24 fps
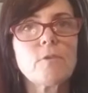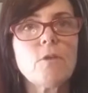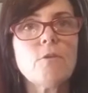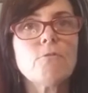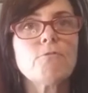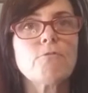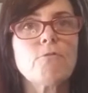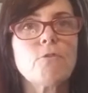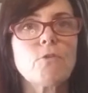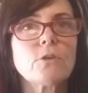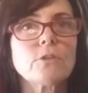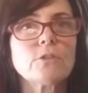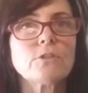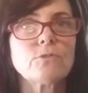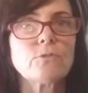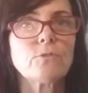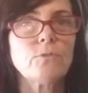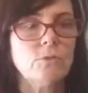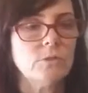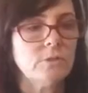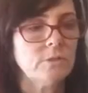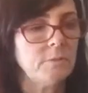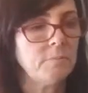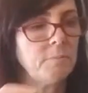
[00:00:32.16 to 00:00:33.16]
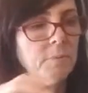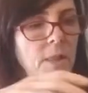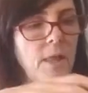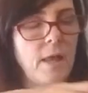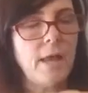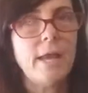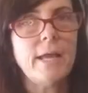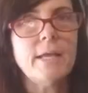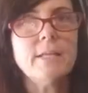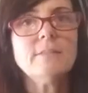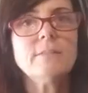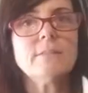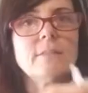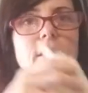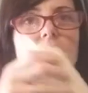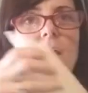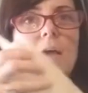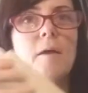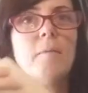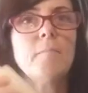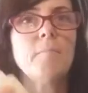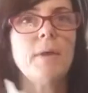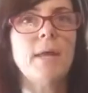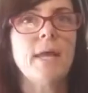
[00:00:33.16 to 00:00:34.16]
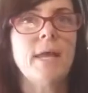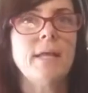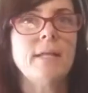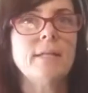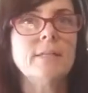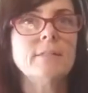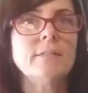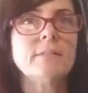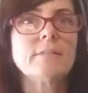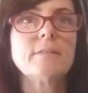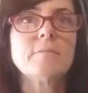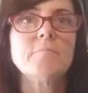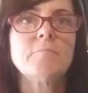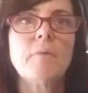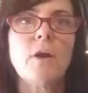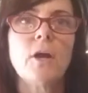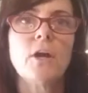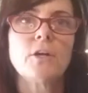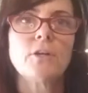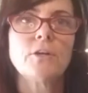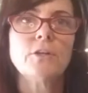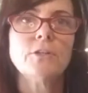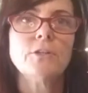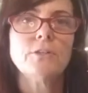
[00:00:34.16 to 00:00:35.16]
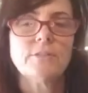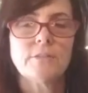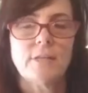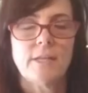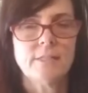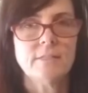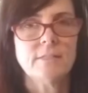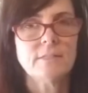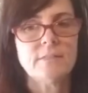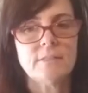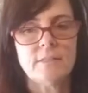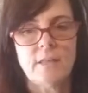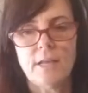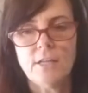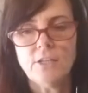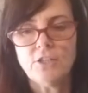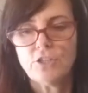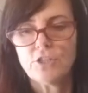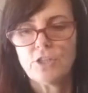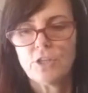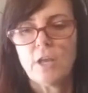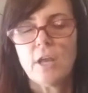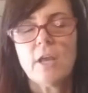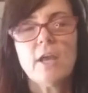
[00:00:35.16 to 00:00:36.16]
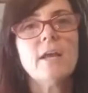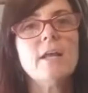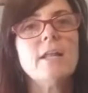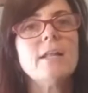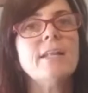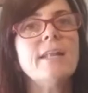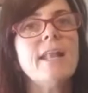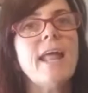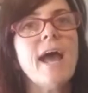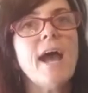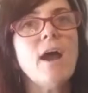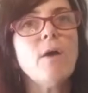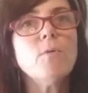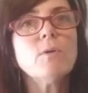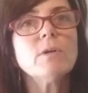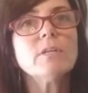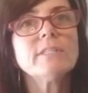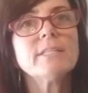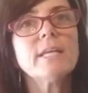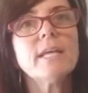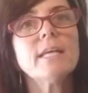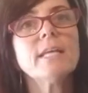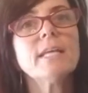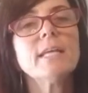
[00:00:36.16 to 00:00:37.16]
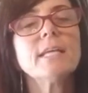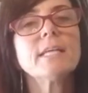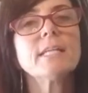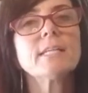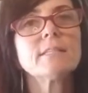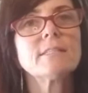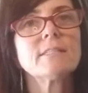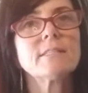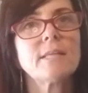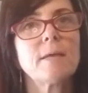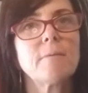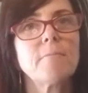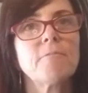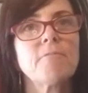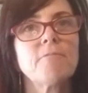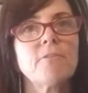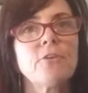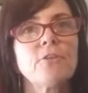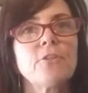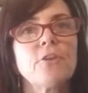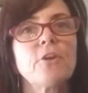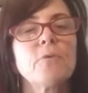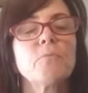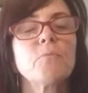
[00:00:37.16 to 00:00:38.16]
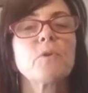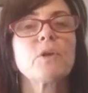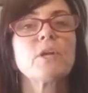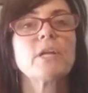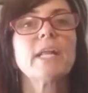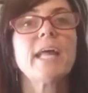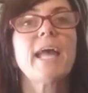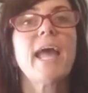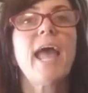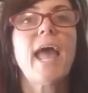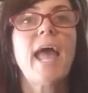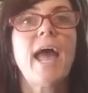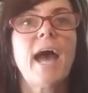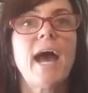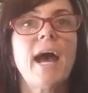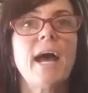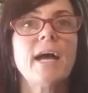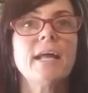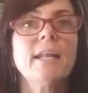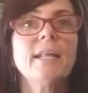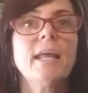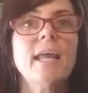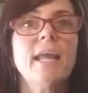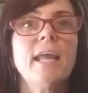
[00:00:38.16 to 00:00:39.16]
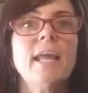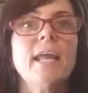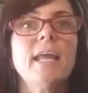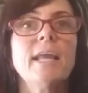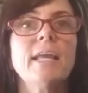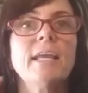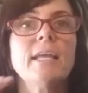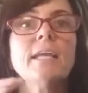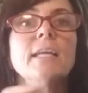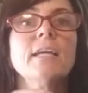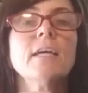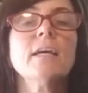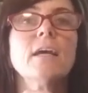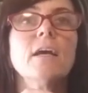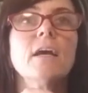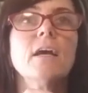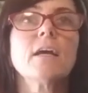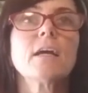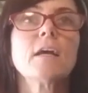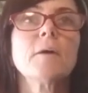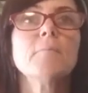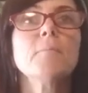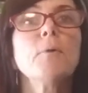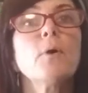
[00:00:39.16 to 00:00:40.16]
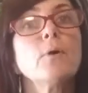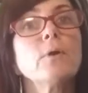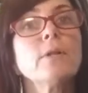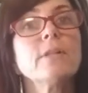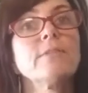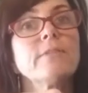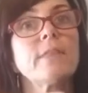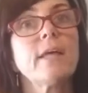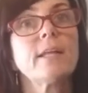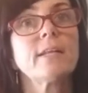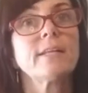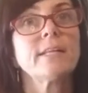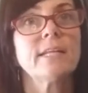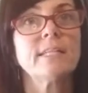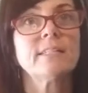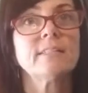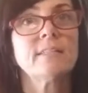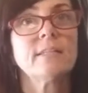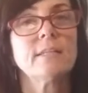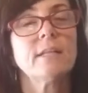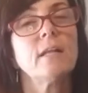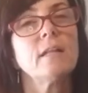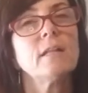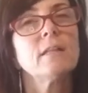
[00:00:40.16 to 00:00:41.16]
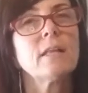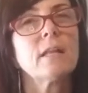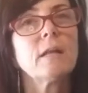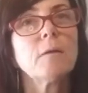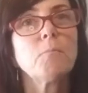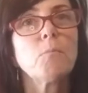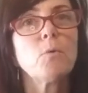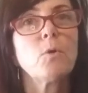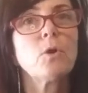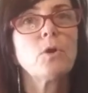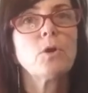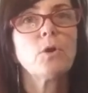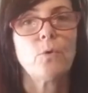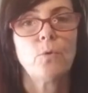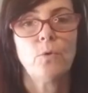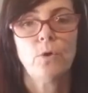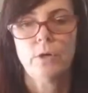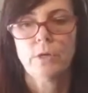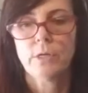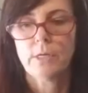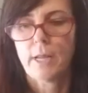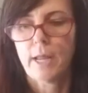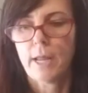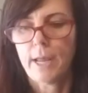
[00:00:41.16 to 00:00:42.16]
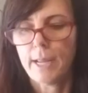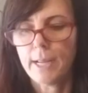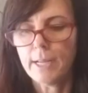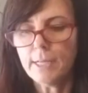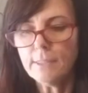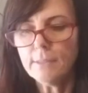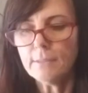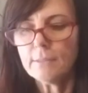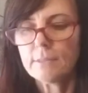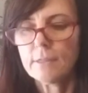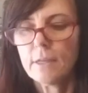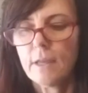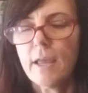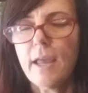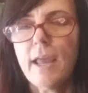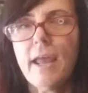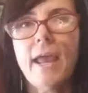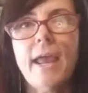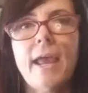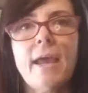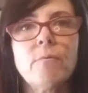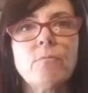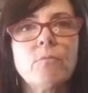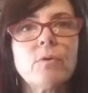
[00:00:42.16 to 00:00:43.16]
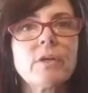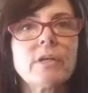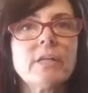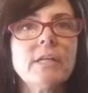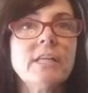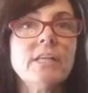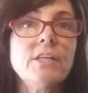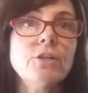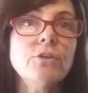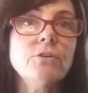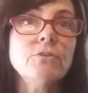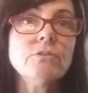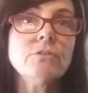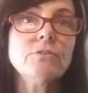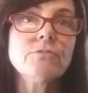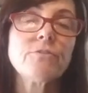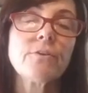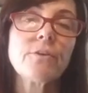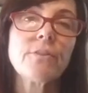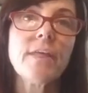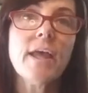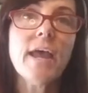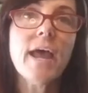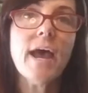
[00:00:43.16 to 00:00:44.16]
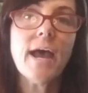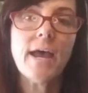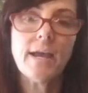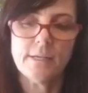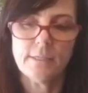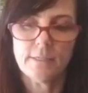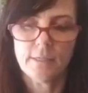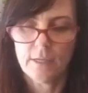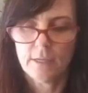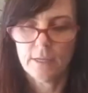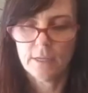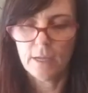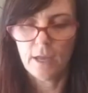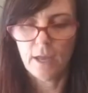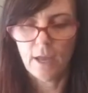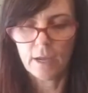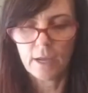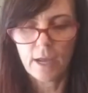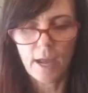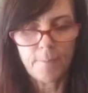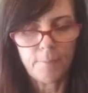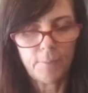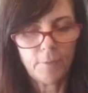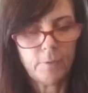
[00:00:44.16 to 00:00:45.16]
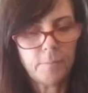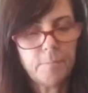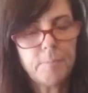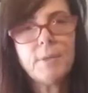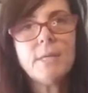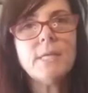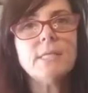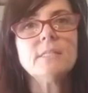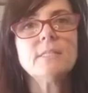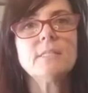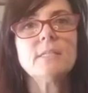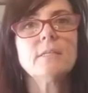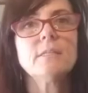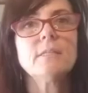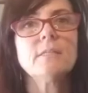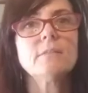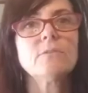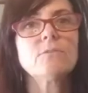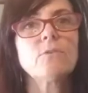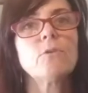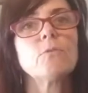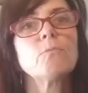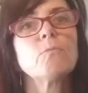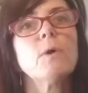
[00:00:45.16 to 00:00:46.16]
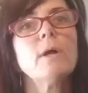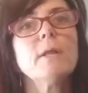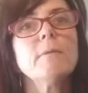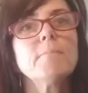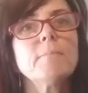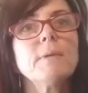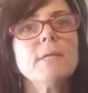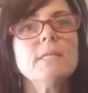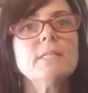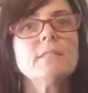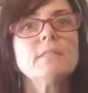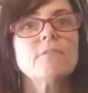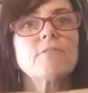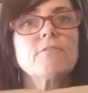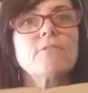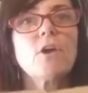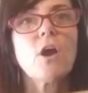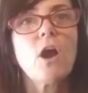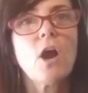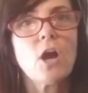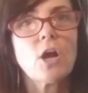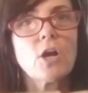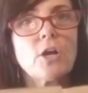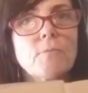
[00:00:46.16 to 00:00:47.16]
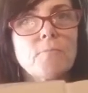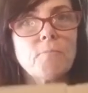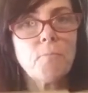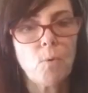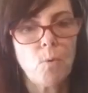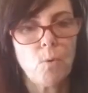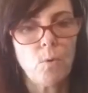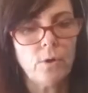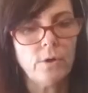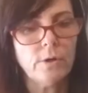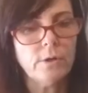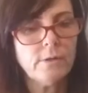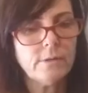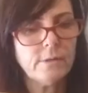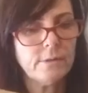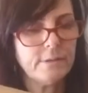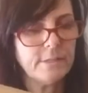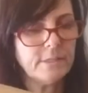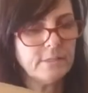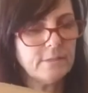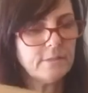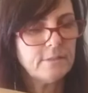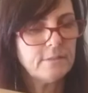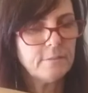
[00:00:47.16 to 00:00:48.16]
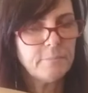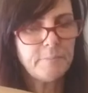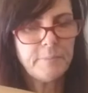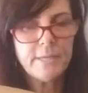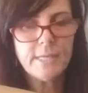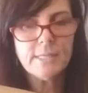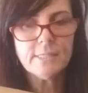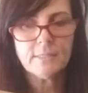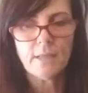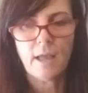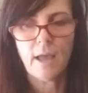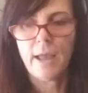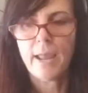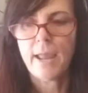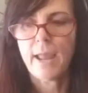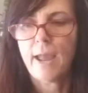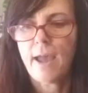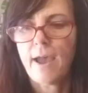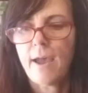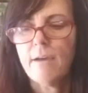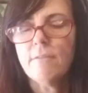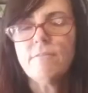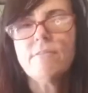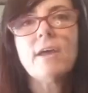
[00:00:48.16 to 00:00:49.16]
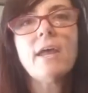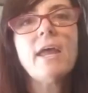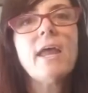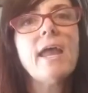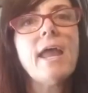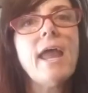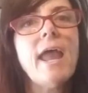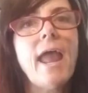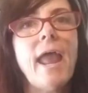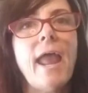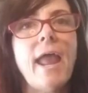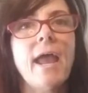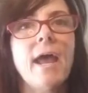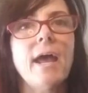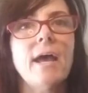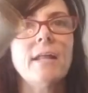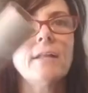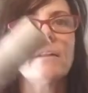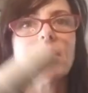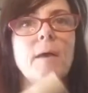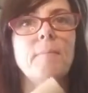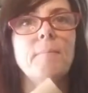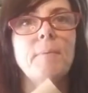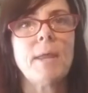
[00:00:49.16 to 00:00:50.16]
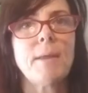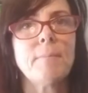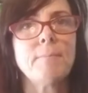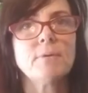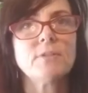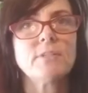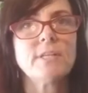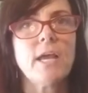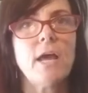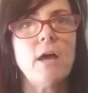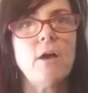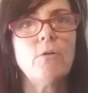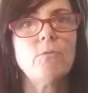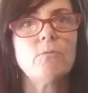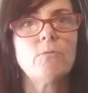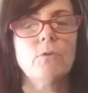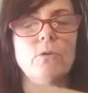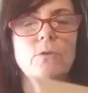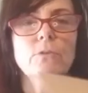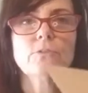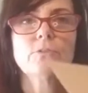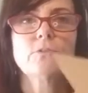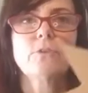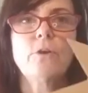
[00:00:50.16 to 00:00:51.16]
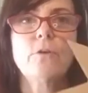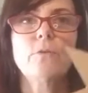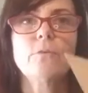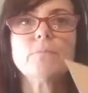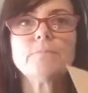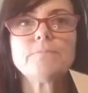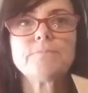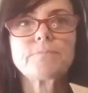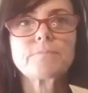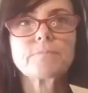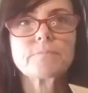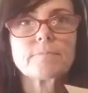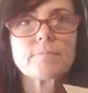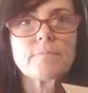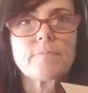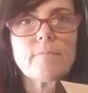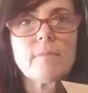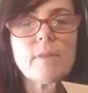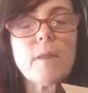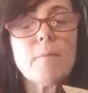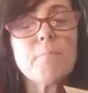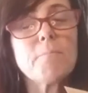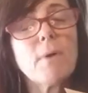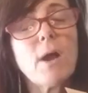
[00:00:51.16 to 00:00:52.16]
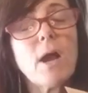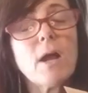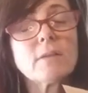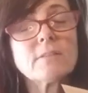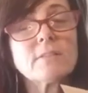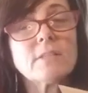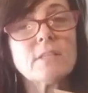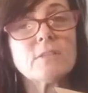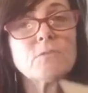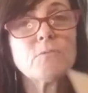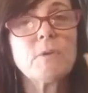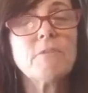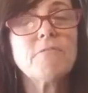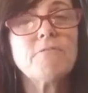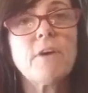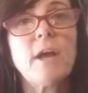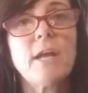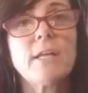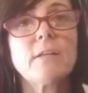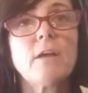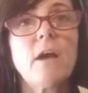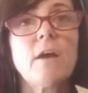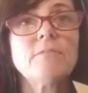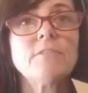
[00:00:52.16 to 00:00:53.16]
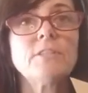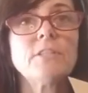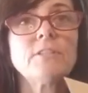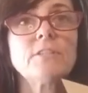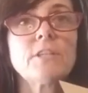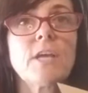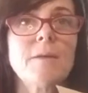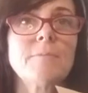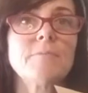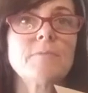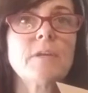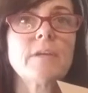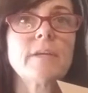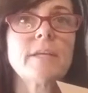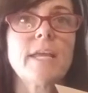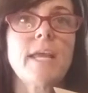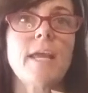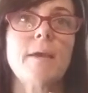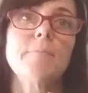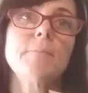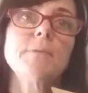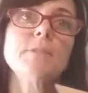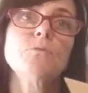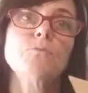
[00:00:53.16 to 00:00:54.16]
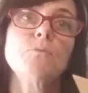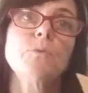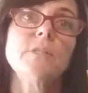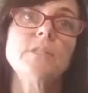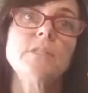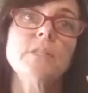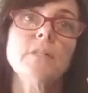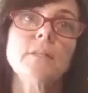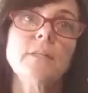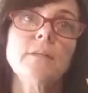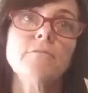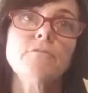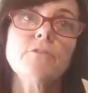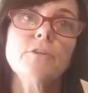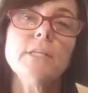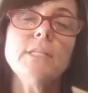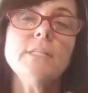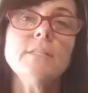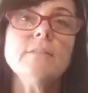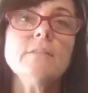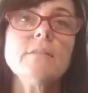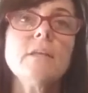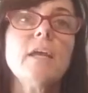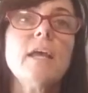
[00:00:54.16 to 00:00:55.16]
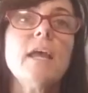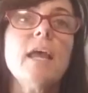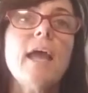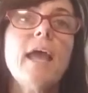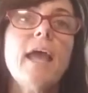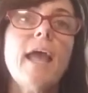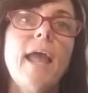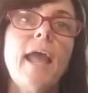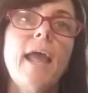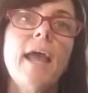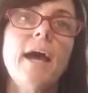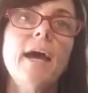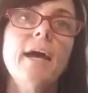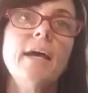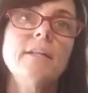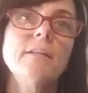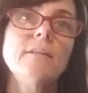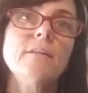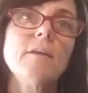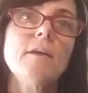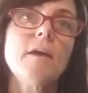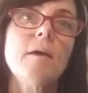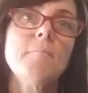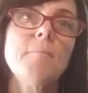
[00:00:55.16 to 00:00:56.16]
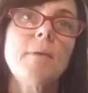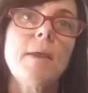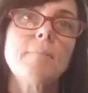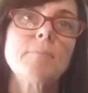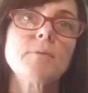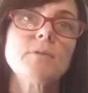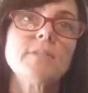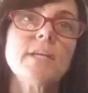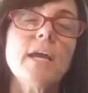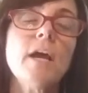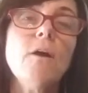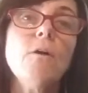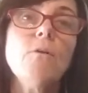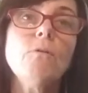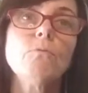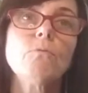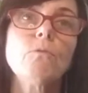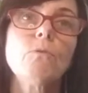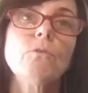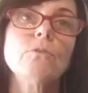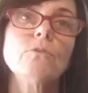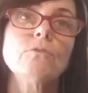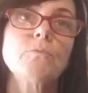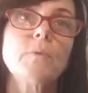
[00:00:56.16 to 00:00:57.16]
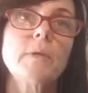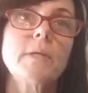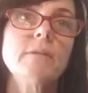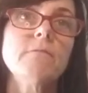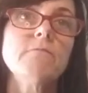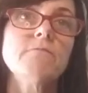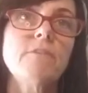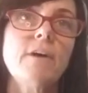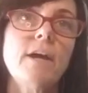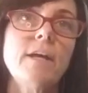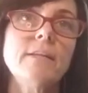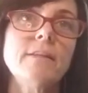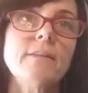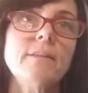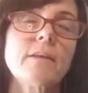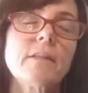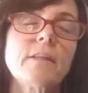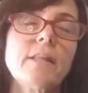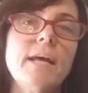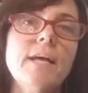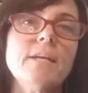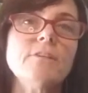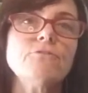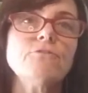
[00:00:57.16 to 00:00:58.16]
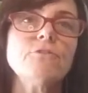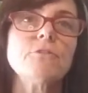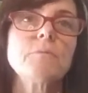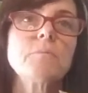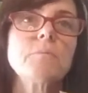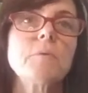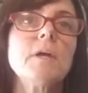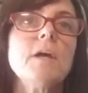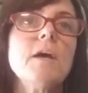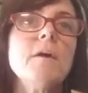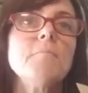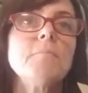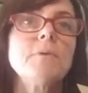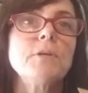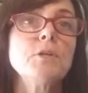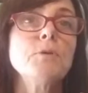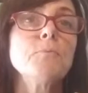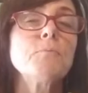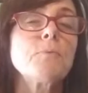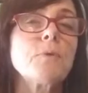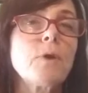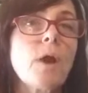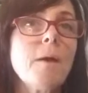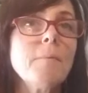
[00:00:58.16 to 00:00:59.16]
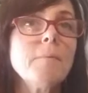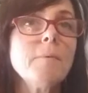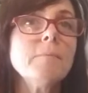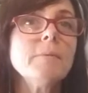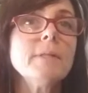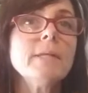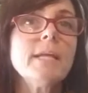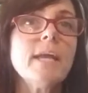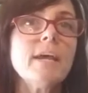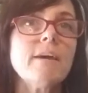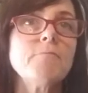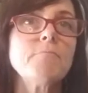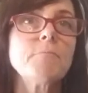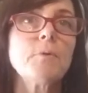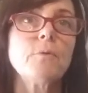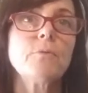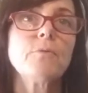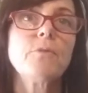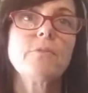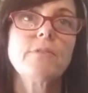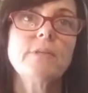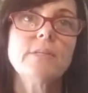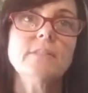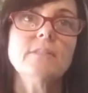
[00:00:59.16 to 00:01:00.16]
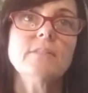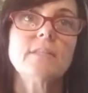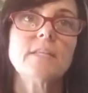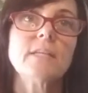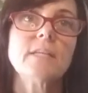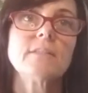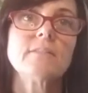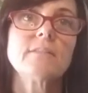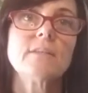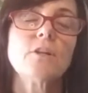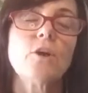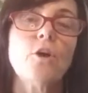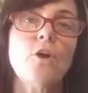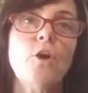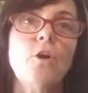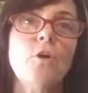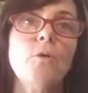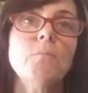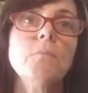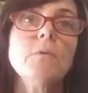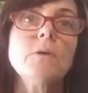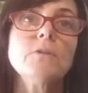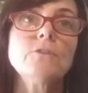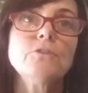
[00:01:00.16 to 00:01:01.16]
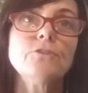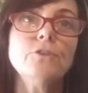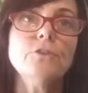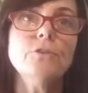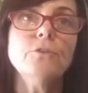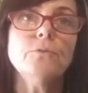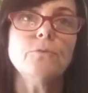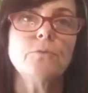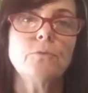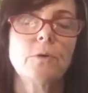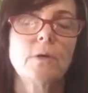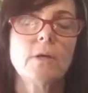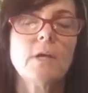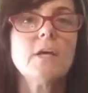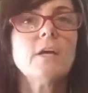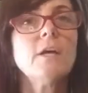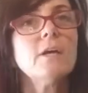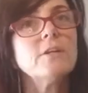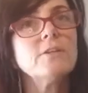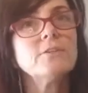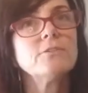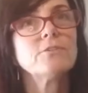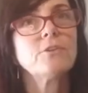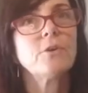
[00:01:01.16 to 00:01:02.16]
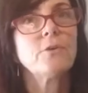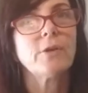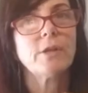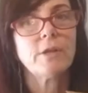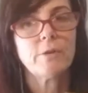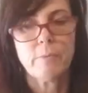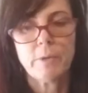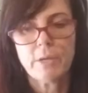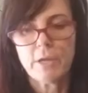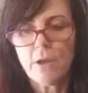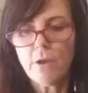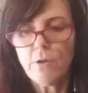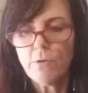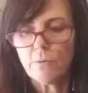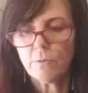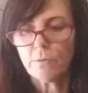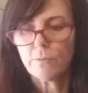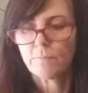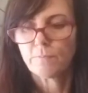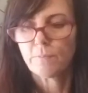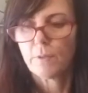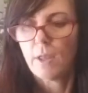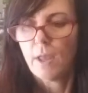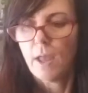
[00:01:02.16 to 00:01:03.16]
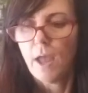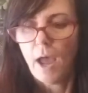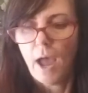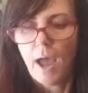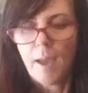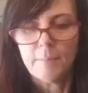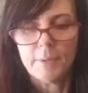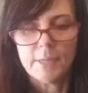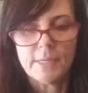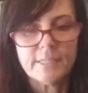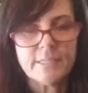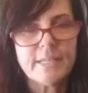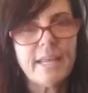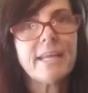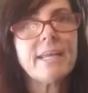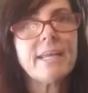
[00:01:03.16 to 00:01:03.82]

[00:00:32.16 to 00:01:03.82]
for school supplies, pens, markers, and such. Now we're taking it a step further, and we're going to add a component that gets it a little more organized, and we're going to use for that a couple pieces or one piece of cardboard. This is a piece I have, and a paper towel roll. So boxes we find oftentimes on campus with deliveries, and paper towel rolls we can find in the classroom, but you probably have both of these things at home too. So here we go. I'm going to take